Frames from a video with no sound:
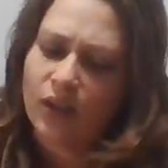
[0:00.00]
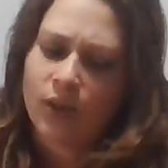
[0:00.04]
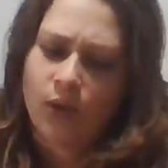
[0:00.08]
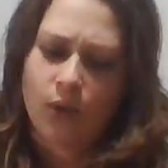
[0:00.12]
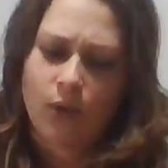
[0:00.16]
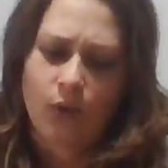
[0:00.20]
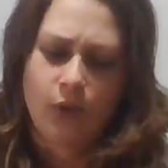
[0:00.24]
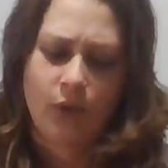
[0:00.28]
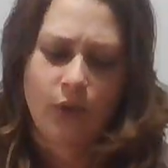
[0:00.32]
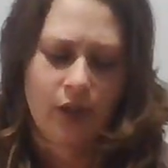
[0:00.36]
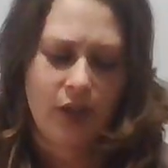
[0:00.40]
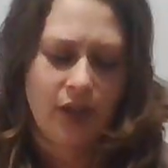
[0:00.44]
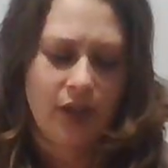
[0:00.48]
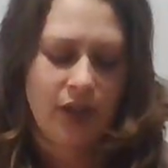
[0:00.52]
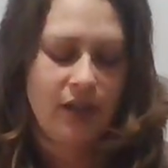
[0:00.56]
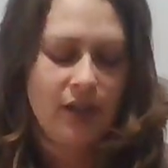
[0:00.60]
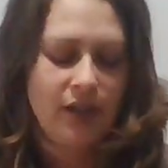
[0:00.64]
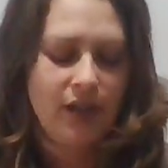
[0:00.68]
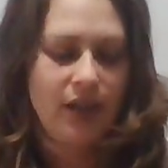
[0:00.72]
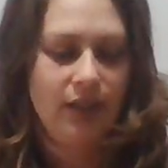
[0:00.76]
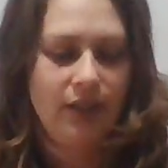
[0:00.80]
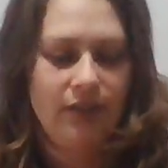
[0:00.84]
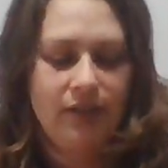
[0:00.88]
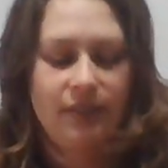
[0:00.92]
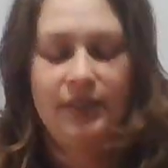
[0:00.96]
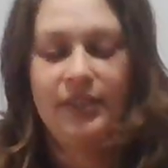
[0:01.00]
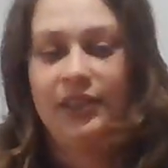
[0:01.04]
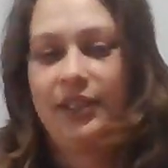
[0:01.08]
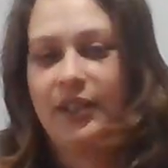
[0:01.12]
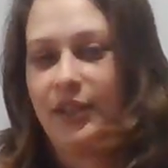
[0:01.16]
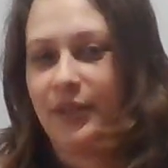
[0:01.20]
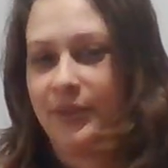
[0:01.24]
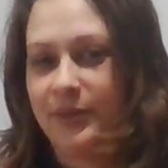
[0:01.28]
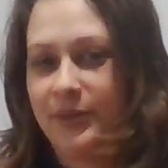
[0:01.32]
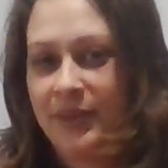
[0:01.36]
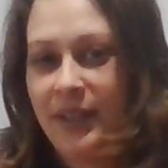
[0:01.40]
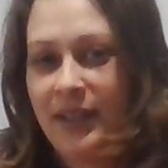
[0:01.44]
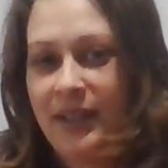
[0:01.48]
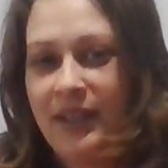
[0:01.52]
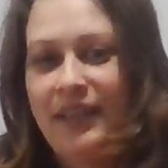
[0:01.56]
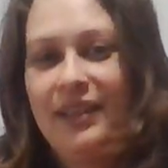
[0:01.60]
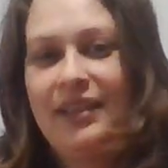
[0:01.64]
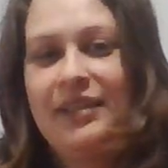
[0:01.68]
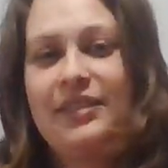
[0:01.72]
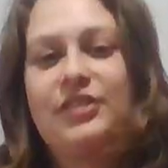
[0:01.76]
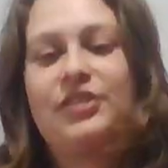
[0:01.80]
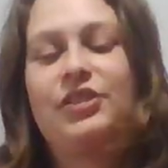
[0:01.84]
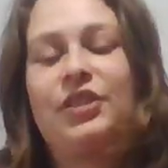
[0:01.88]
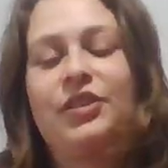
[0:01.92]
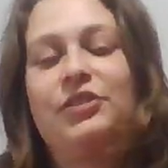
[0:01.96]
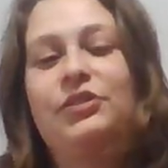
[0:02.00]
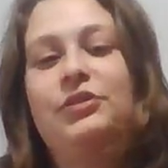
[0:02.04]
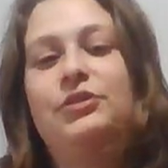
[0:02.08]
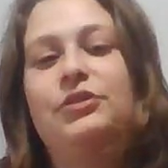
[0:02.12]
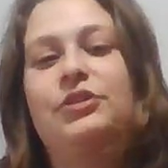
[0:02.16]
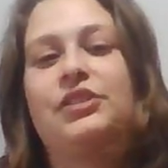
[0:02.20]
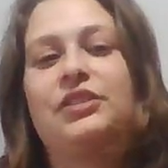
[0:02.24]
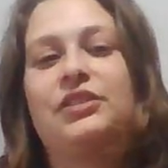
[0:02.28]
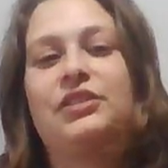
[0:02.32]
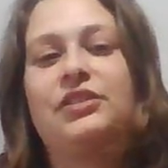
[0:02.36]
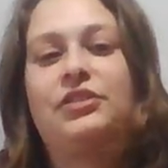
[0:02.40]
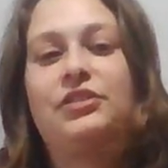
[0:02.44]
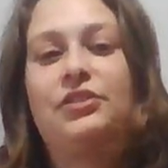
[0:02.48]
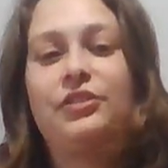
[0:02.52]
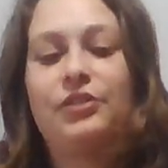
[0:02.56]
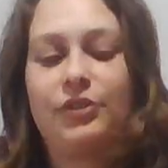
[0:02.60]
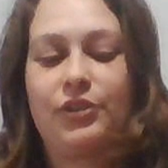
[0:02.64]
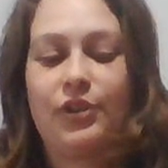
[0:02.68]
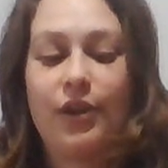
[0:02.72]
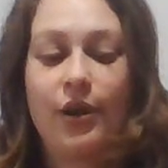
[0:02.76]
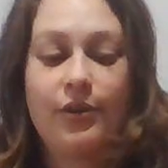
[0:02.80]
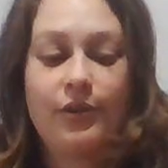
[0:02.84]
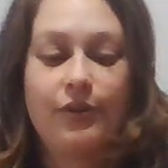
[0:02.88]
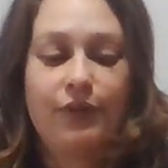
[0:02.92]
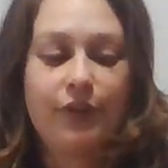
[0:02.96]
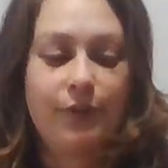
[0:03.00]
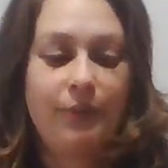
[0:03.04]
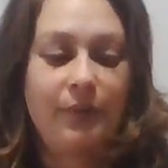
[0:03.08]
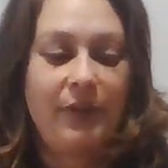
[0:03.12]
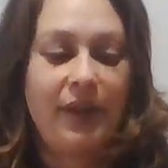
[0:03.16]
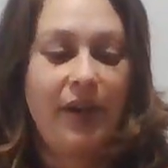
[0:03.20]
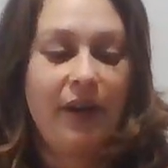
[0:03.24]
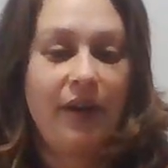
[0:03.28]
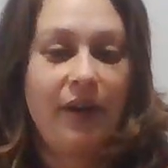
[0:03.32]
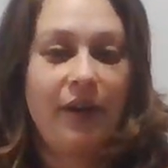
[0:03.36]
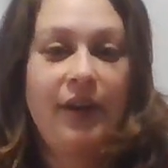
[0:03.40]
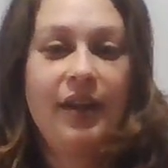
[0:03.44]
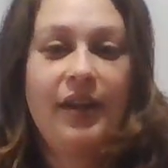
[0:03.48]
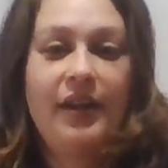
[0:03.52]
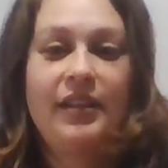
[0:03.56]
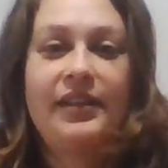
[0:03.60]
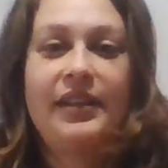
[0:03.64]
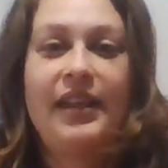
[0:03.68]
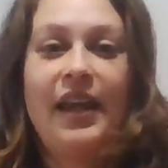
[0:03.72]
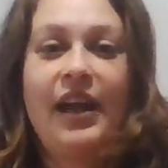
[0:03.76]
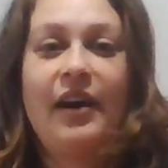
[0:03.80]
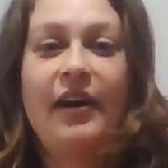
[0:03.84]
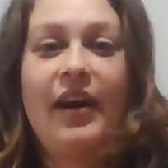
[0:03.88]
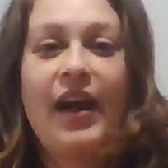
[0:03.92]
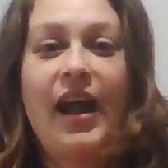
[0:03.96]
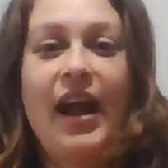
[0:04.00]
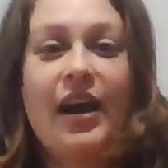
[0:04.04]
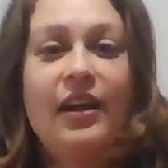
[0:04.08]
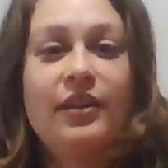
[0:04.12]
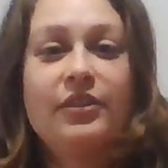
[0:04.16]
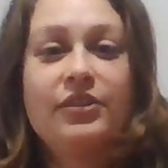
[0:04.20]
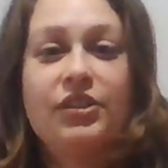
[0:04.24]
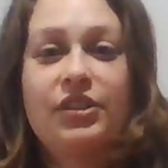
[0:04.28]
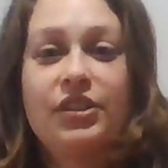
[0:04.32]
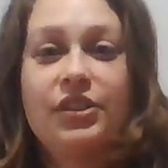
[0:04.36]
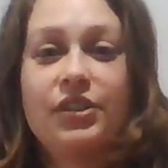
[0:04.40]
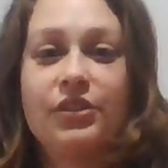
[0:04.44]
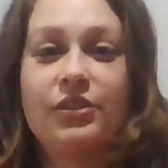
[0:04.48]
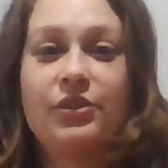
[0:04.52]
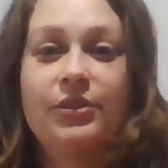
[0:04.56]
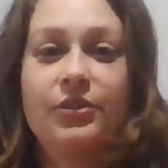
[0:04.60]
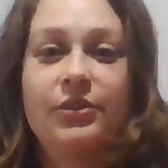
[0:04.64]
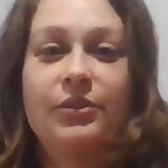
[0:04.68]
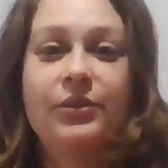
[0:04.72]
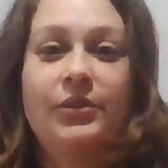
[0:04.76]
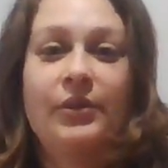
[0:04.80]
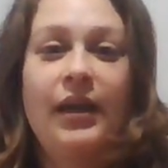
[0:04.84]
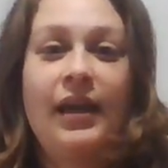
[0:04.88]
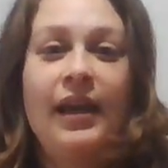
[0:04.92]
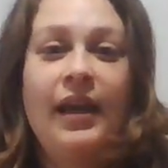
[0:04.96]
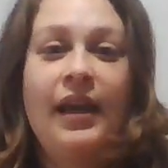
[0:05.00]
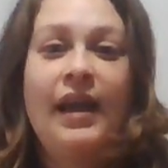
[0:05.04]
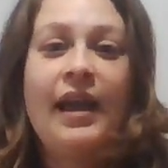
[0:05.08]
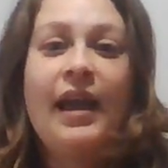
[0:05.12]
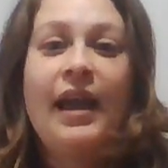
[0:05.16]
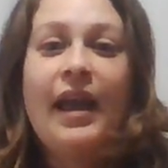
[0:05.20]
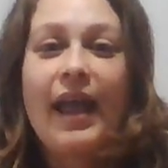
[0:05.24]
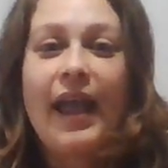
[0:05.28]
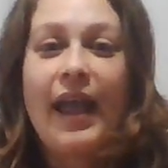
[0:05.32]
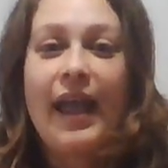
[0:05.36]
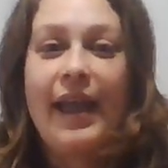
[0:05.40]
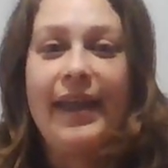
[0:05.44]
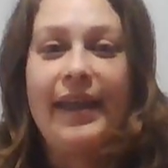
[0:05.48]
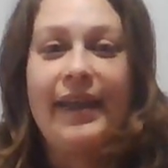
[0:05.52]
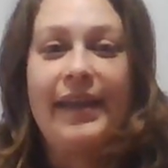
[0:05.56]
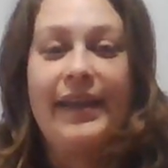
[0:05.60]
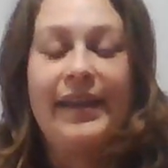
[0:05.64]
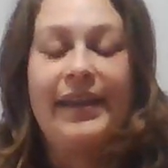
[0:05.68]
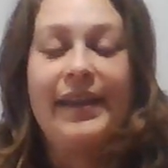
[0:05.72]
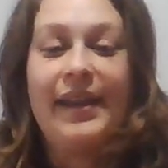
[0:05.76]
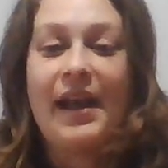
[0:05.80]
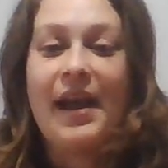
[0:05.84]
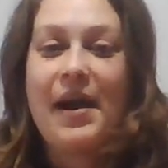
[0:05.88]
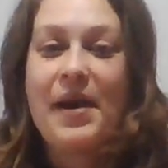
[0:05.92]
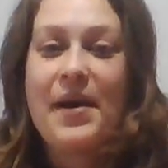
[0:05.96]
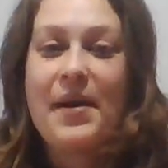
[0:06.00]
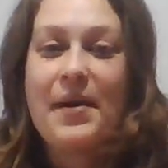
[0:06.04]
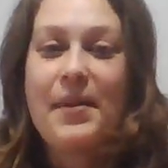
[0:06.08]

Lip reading: Or, so you just go from there. Now, how to do a